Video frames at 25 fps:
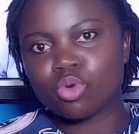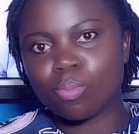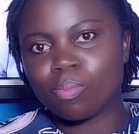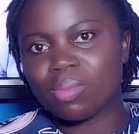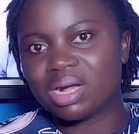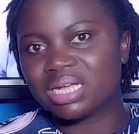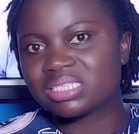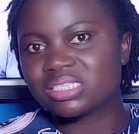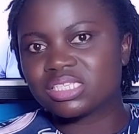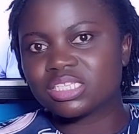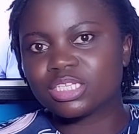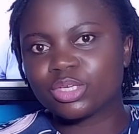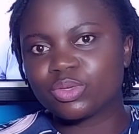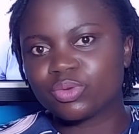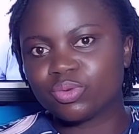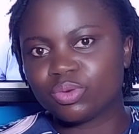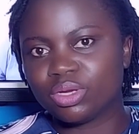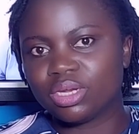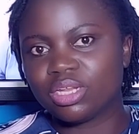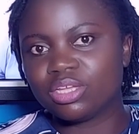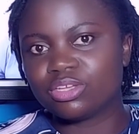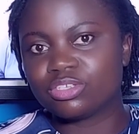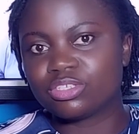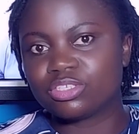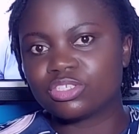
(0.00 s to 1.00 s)
romantic
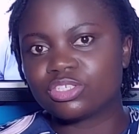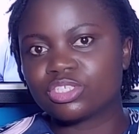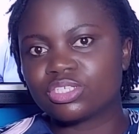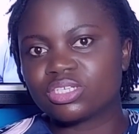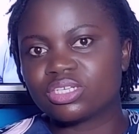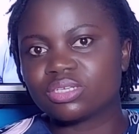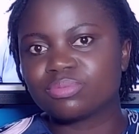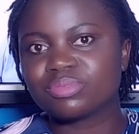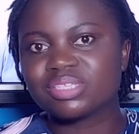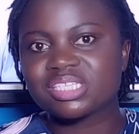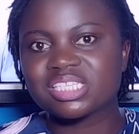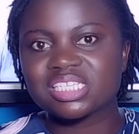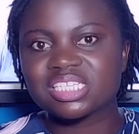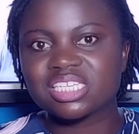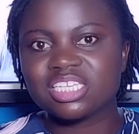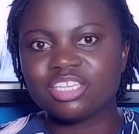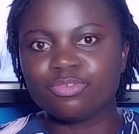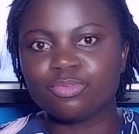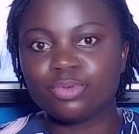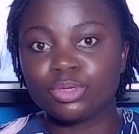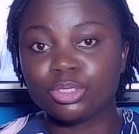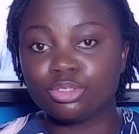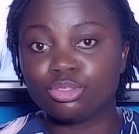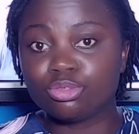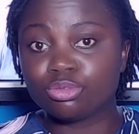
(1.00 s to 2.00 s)
relationships,
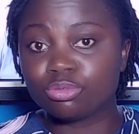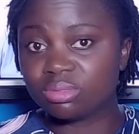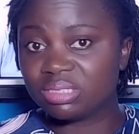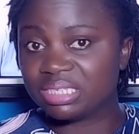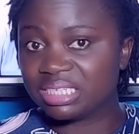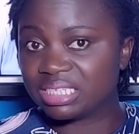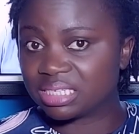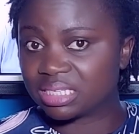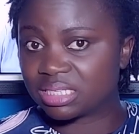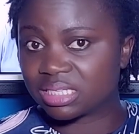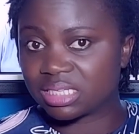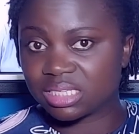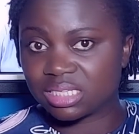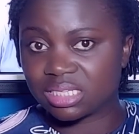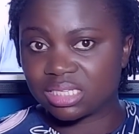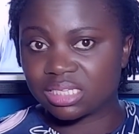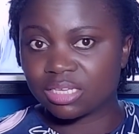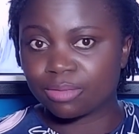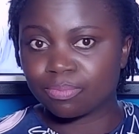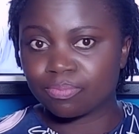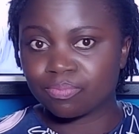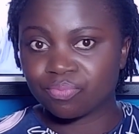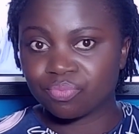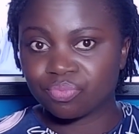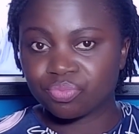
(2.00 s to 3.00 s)
if we do
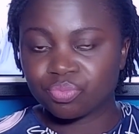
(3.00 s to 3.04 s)
this